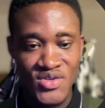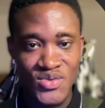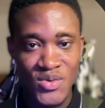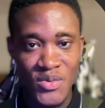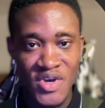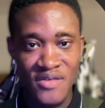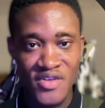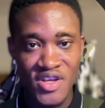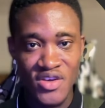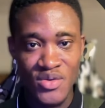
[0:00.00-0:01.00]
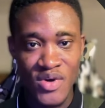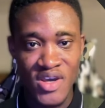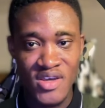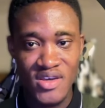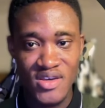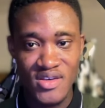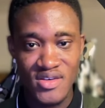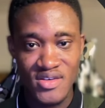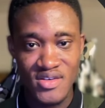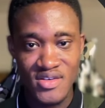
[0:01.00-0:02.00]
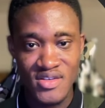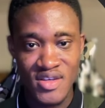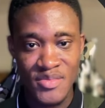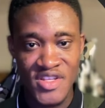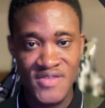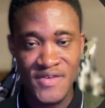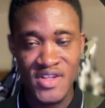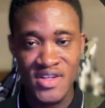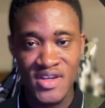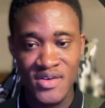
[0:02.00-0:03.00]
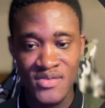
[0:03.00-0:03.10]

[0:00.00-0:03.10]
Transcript: what we have in the UI, it's a bit further down.